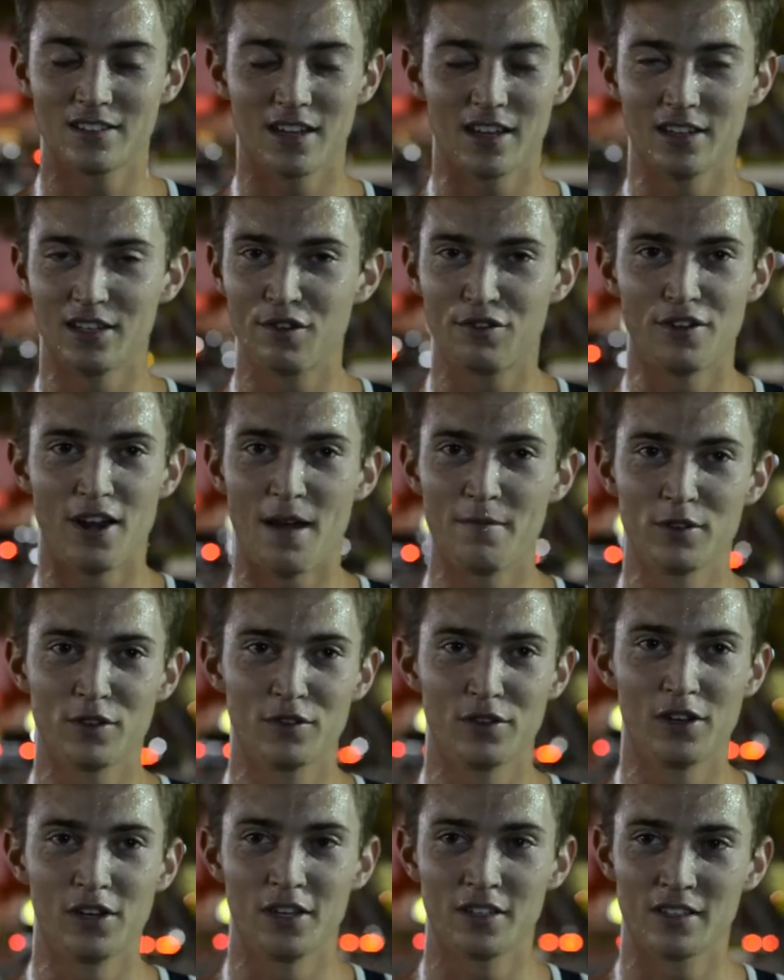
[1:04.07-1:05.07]
like a different
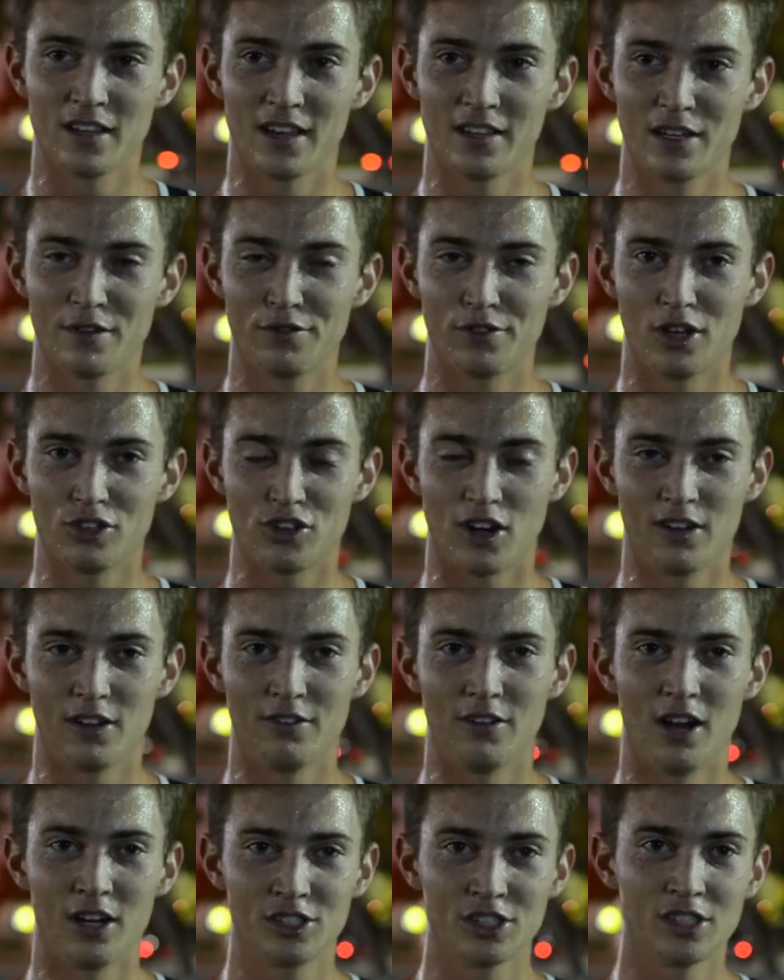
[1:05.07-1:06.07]
atmosphere, just like different adrenaline
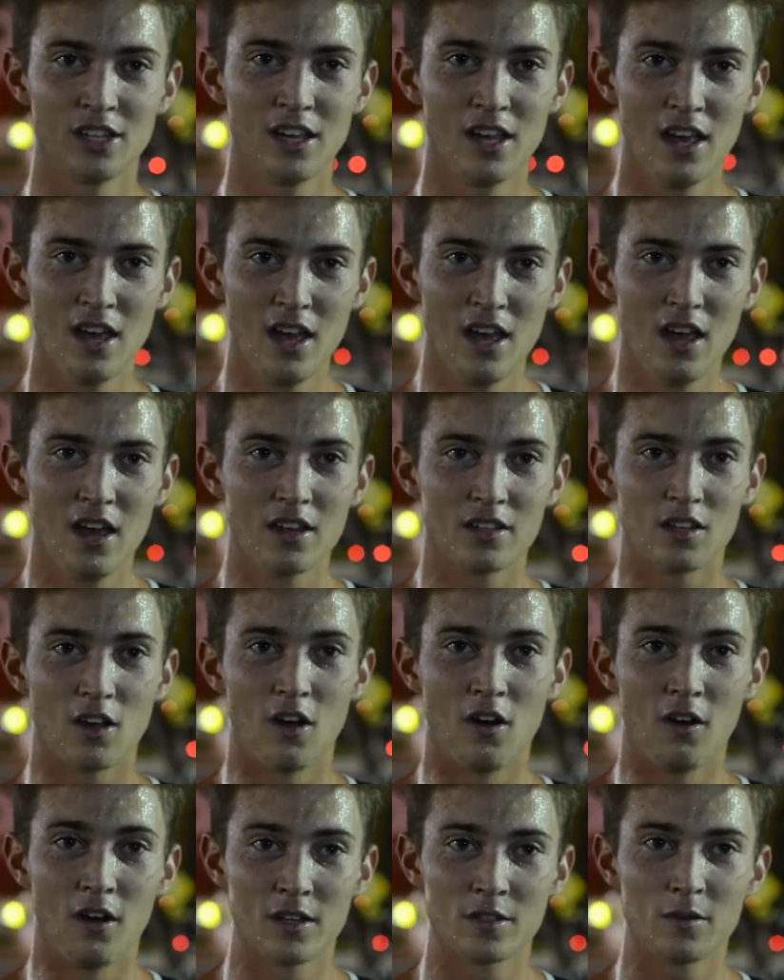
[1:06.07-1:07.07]
rush.
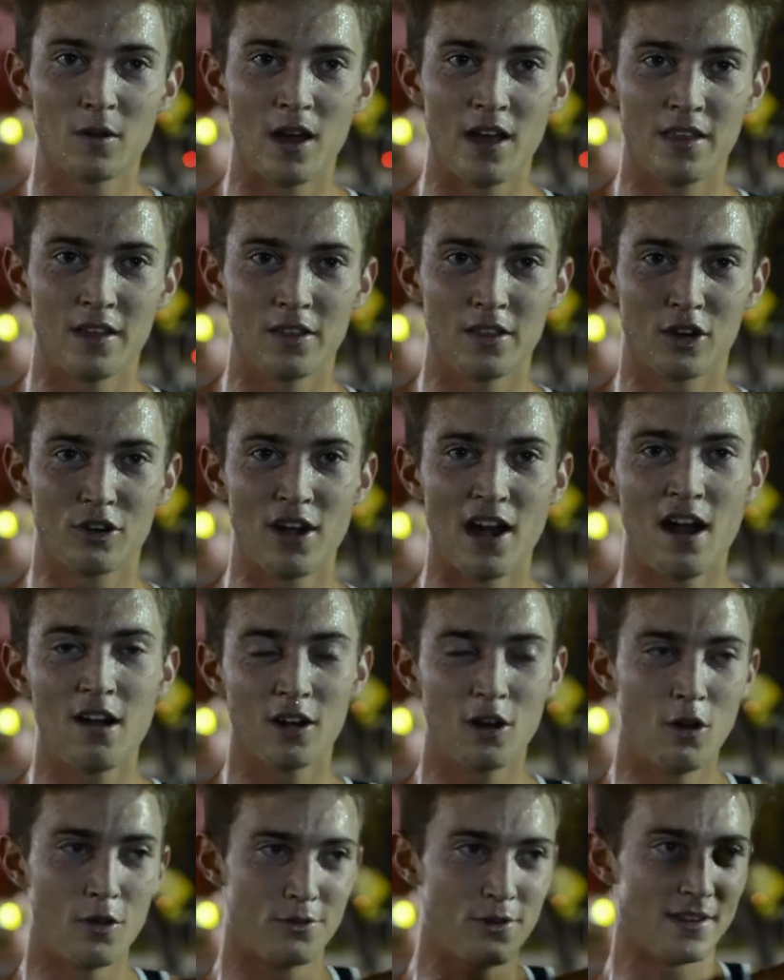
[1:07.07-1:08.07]
So that's why the crowd
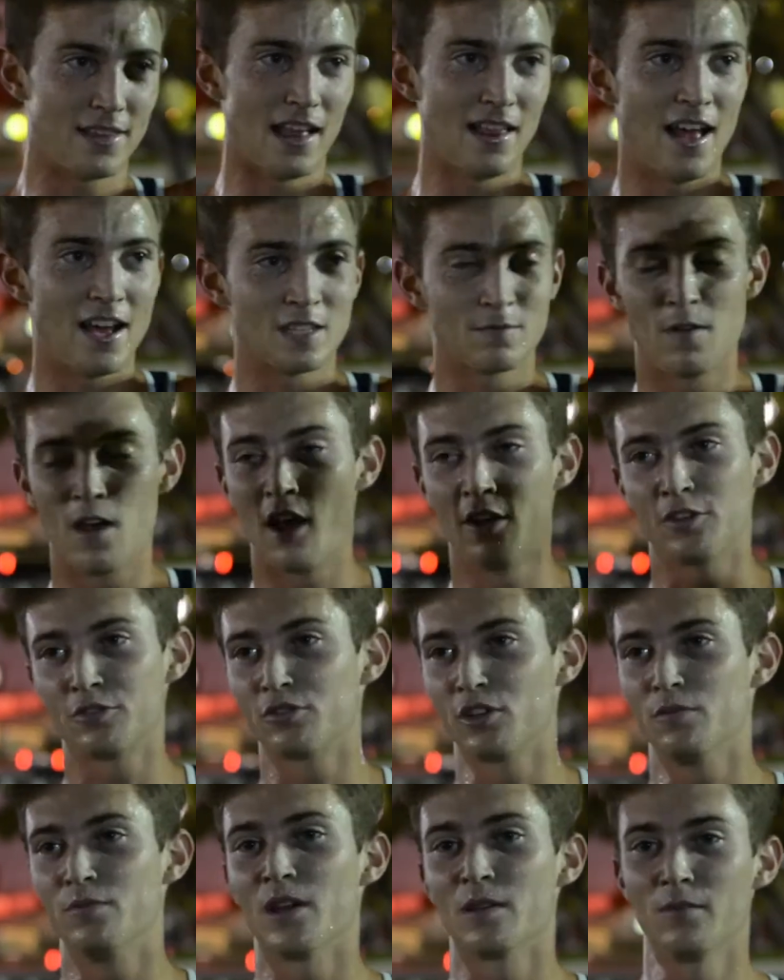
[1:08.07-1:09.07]
going through like that last mile just
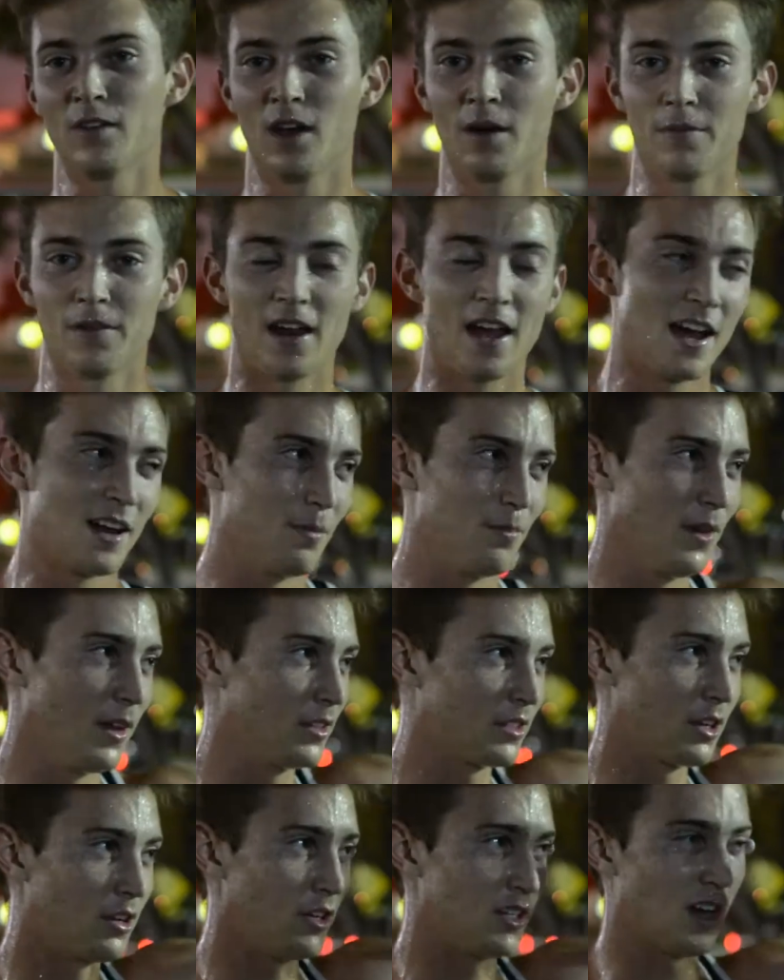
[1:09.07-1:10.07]
really picked me up, and I had a big
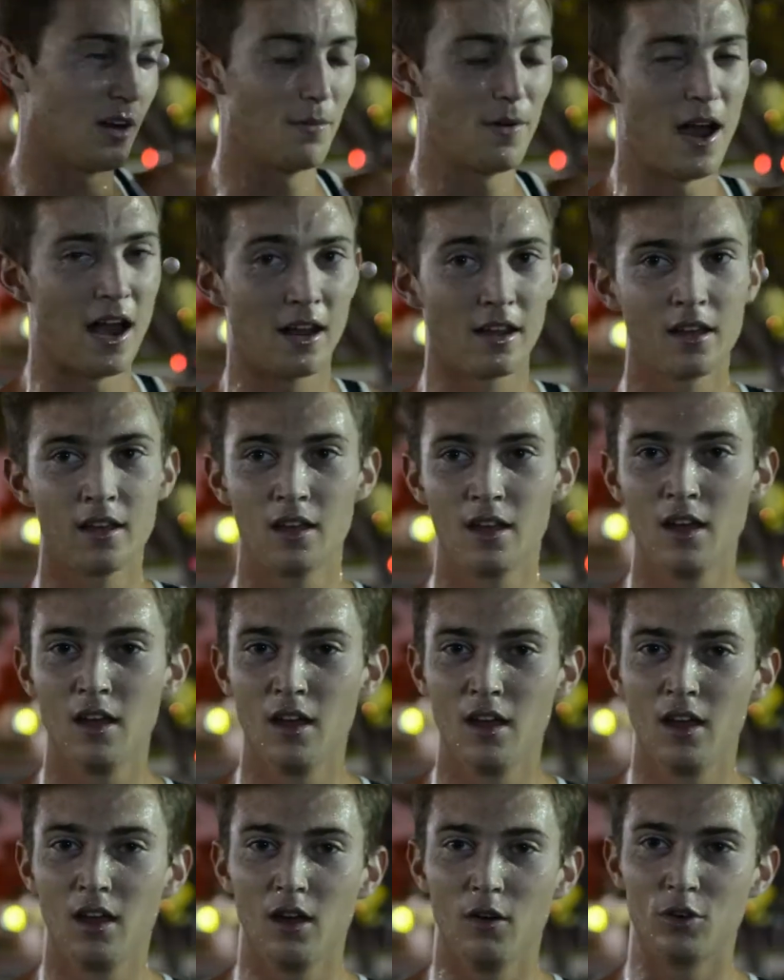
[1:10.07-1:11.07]
surge out back,
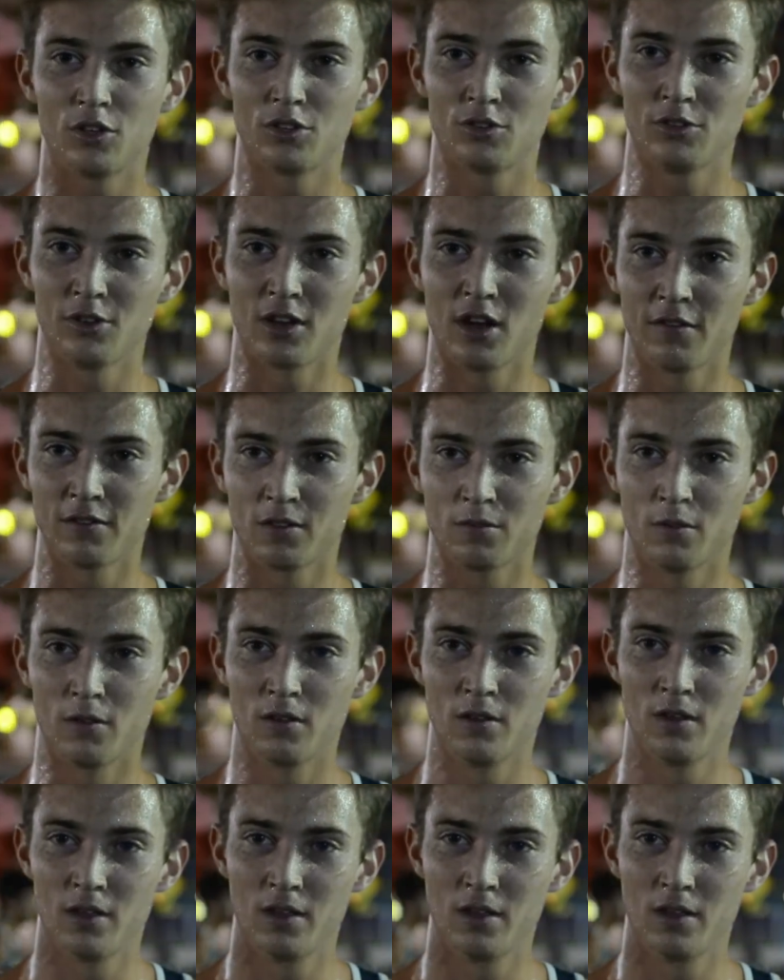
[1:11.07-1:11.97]
which was really comfortable.